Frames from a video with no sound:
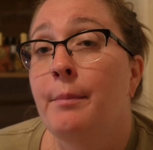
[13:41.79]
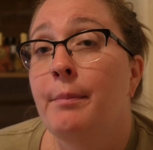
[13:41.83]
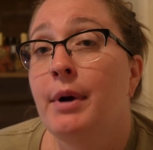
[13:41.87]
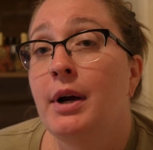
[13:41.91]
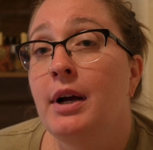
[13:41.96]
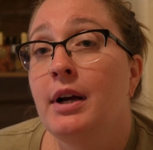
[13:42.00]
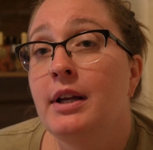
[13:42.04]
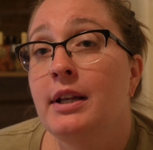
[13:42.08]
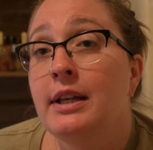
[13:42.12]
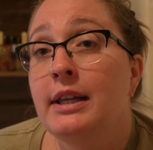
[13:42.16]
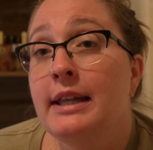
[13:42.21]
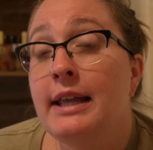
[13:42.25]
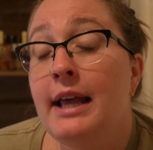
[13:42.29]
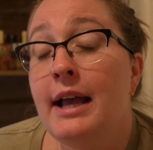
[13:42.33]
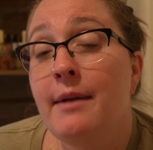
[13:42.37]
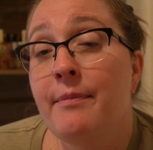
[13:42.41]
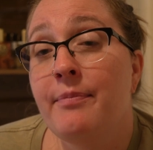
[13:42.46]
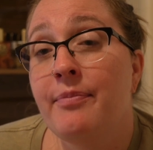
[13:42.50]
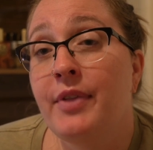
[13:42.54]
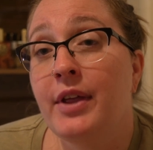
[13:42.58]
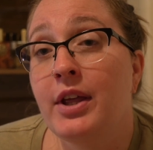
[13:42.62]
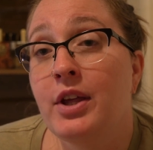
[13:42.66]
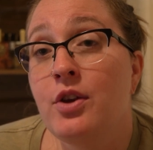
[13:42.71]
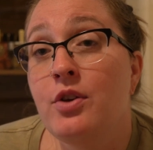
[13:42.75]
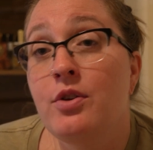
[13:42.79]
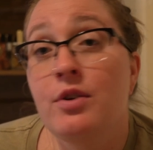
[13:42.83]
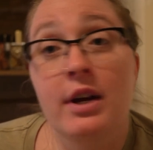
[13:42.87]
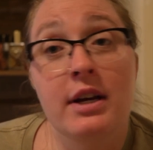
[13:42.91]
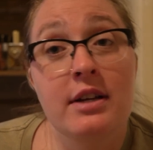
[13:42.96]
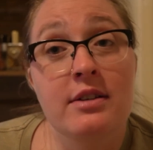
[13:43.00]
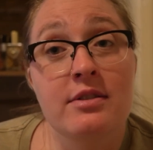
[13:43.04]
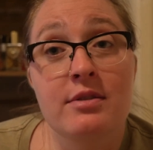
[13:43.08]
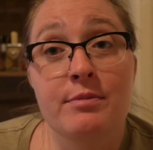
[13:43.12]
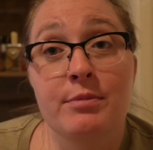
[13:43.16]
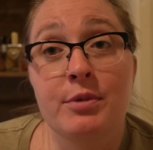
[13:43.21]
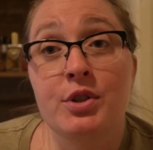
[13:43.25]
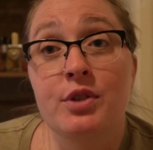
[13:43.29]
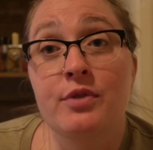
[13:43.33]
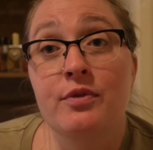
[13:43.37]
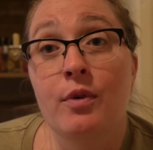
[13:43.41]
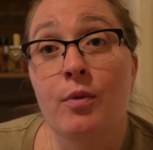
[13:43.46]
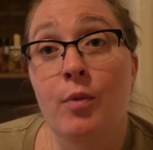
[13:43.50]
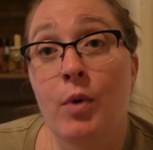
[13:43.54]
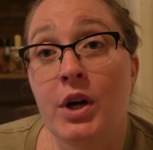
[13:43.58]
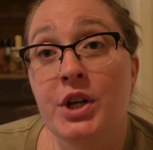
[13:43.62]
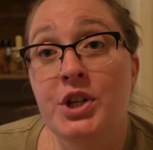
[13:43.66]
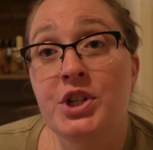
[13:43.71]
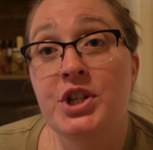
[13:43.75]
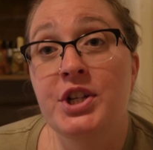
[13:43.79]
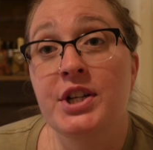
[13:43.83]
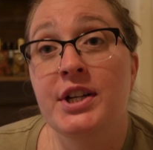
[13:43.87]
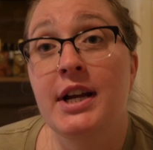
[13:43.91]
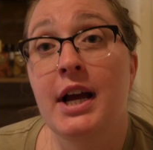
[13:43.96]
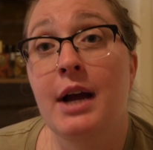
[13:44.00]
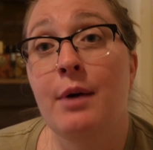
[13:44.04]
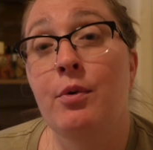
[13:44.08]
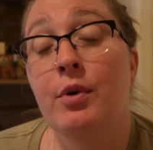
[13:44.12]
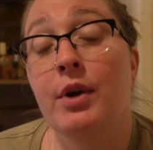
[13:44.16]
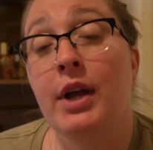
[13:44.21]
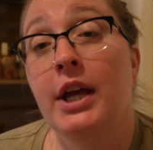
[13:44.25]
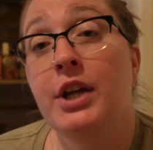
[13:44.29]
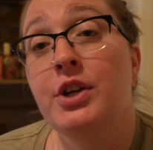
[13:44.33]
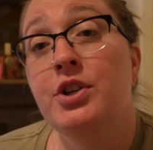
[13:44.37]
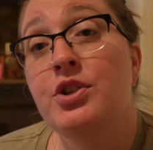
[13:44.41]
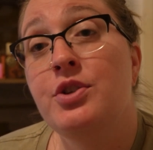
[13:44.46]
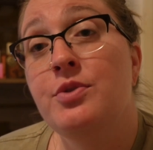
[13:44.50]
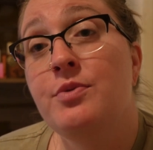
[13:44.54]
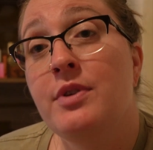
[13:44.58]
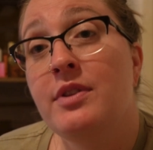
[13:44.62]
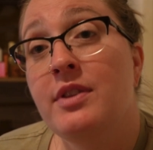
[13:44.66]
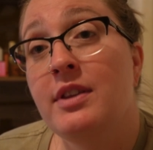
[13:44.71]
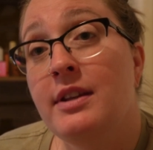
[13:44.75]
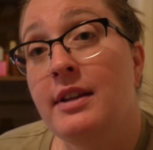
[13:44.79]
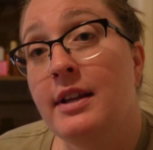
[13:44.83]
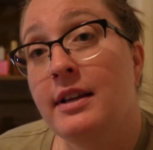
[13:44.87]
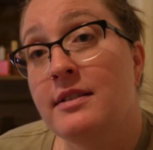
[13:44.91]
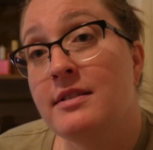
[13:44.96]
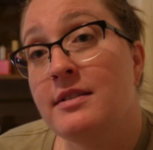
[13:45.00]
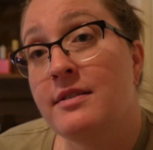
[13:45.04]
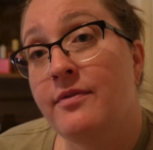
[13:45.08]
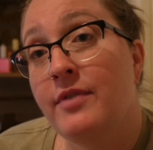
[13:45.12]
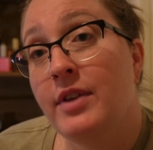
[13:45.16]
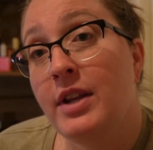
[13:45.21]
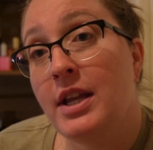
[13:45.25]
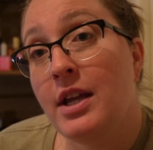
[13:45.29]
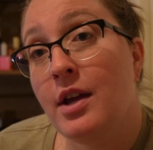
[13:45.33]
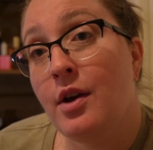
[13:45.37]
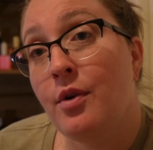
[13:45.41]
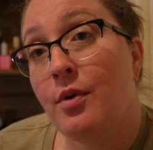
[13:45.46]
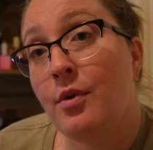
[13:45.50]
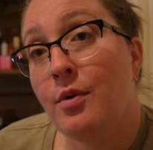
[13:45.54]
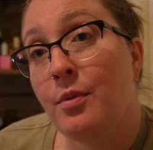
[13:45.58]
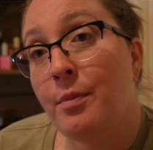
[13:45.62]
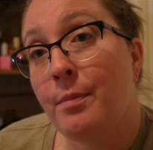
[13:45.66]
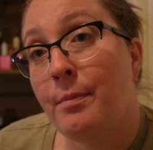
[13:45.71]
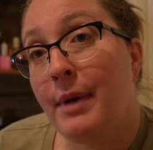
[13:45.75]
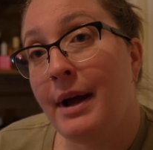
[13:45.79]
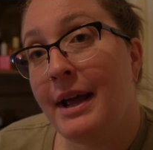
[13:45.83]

But yeah, thank you guys so much for watching. I will catch you in the next video.